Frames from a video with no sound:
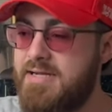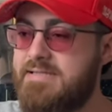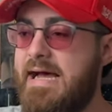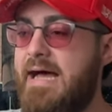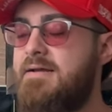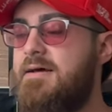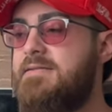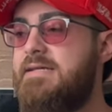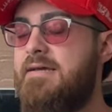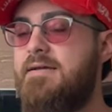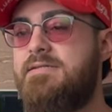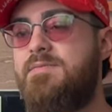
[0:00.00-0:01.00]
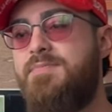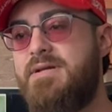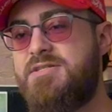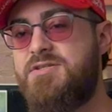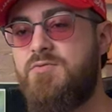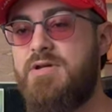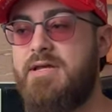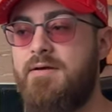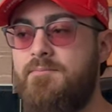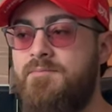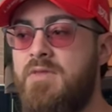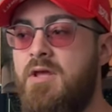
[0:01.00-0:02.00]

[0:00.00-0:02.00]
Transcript: it's a bit sweet.